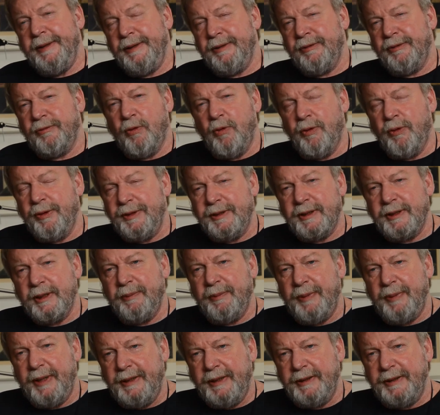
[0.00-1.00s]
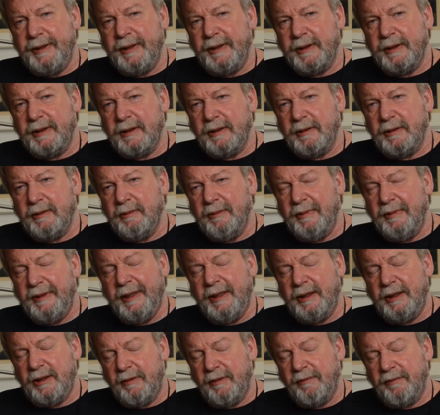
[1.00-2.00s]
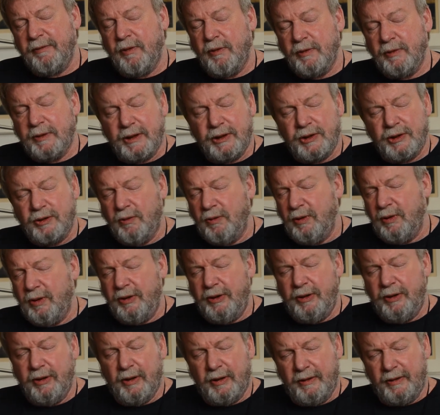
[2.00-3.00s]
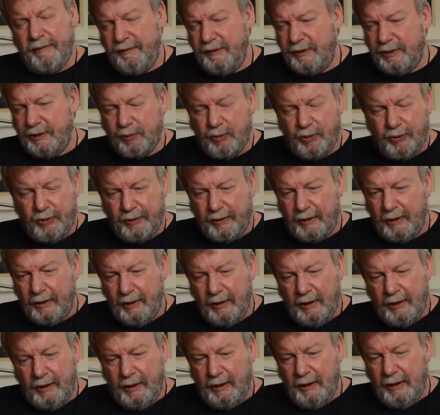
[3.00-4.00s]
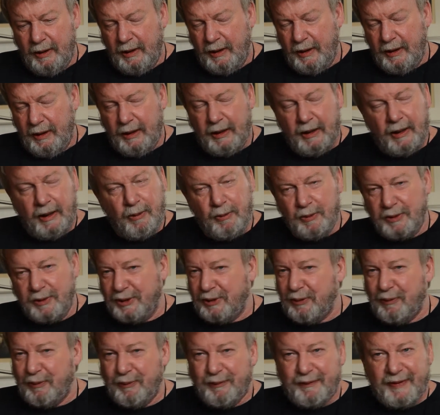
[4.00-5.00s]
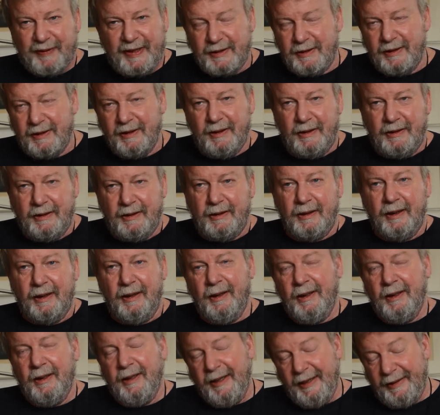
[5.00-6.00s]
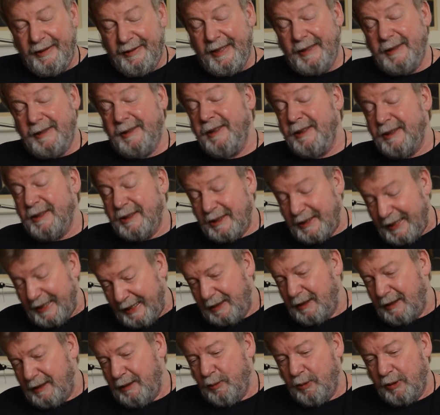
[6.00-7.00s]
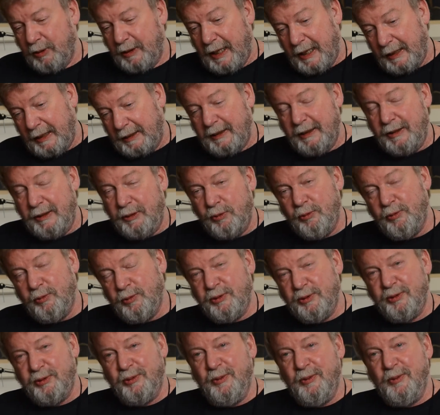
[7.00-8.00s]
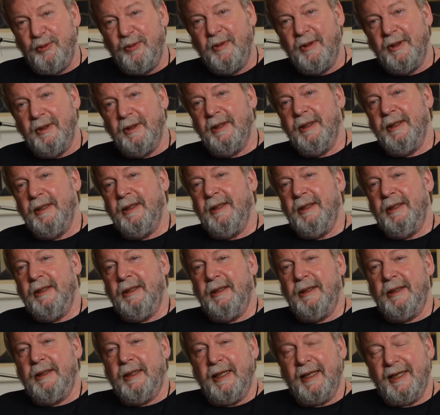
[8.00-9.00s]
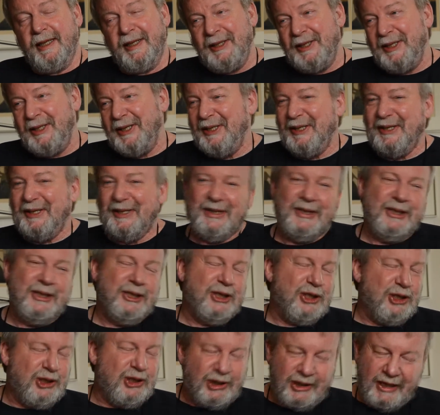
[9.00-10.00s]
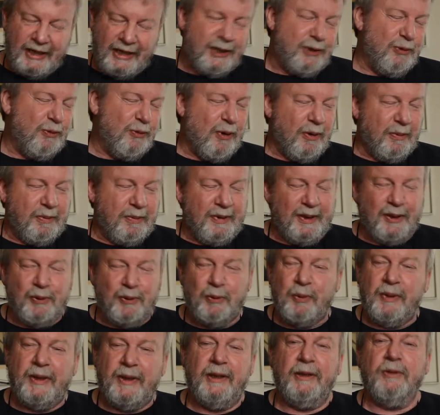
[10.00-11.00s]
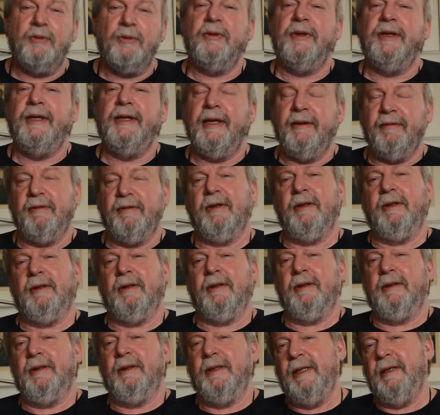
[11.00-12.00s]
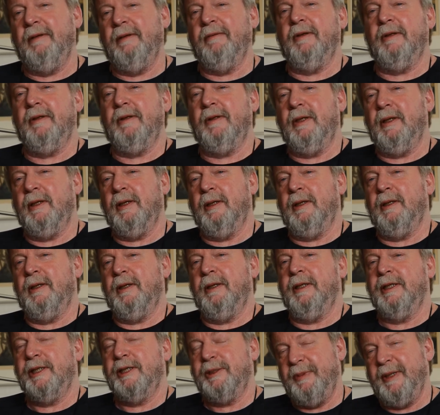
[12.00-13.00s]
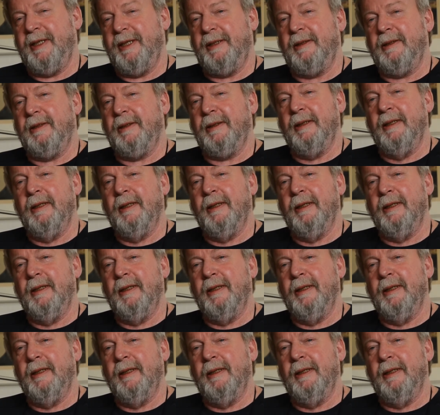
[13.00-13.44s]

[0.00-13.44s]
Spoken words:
drawings and paintings. Later, of course, I saw a lot of his work and I was so fascinated. And that's exactly what art can do to you. It can shake you up in a way you never expected.